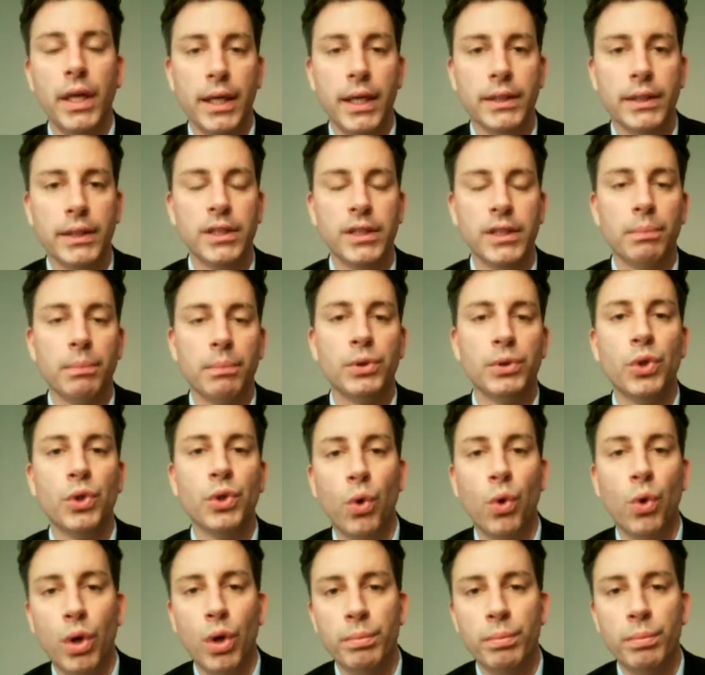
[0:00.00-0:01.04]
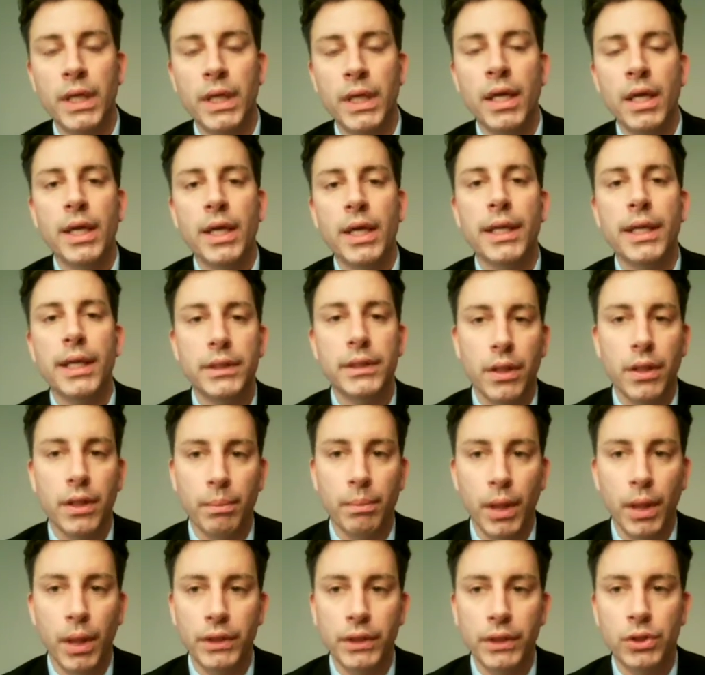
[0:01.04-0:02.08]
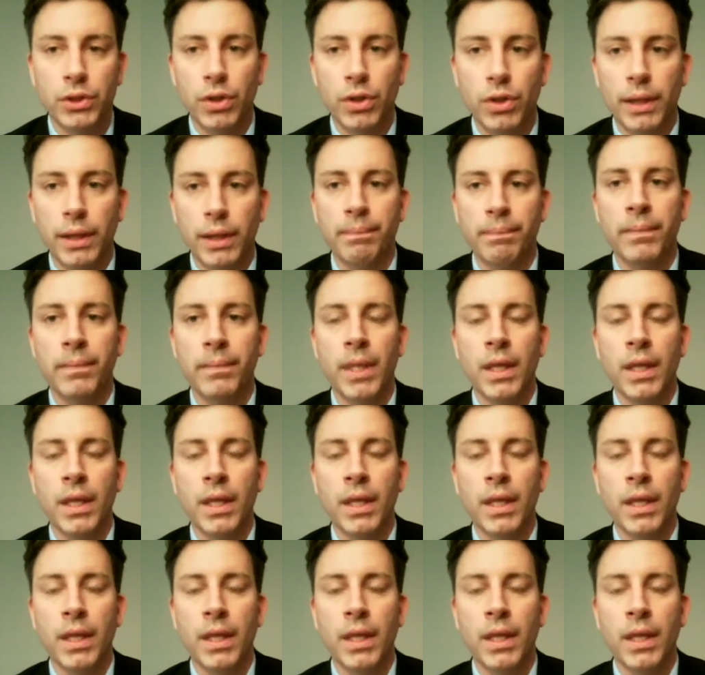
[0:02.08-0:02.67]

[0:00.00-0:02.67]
is absorbed into the bloodstream.